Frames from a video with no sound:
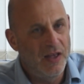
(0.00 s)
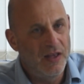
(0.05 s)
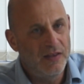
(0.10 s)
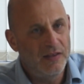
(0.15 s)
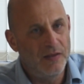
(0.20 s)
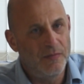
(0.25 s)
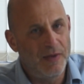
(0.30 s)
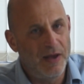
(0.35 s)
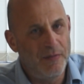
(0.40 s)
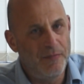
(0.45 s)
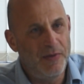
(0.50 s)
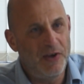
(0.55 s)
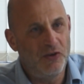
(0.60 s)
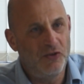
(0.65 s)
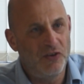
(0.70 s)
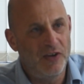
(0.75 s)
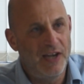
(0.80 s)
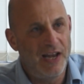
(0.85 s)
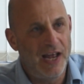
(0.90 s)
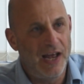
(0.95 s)
So my
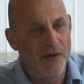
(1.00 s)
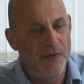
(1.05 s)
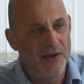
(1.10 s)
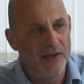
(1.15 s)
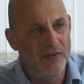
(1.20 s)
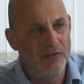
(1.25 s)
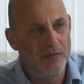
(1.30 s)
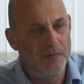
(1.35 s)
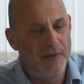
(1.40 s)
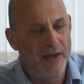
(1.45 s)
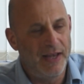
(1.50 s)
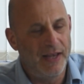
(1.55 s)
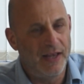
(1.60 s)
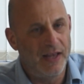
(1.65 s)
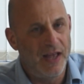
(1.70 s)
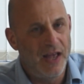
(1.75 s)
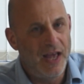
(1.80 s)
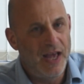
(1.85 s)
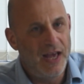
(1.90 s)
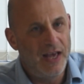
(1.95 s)
ambition now is
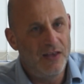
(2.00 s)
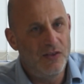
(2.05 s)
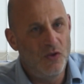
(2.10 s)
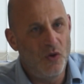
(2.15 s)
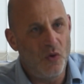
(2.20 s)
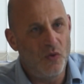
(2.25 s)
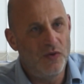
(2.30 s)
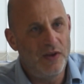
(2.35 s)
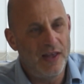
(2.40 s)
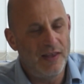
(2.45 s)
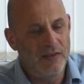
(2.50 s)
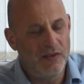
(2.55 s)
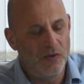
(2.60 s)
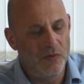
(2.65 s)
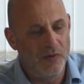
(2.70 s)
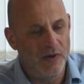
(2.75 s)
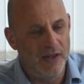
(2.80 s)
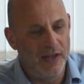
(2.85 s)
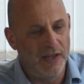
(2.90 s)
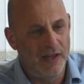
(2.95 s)
not
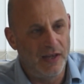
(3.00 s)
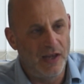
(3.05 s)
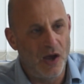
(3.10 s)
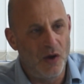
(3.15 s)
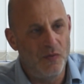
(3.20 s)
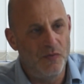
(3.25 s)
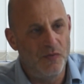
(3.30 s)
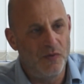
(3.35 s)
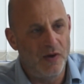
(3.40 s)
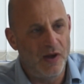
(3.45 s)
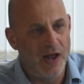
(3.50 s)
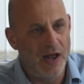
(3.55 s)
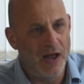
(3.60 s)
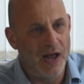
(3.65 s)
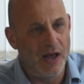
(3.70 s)
necessarily going for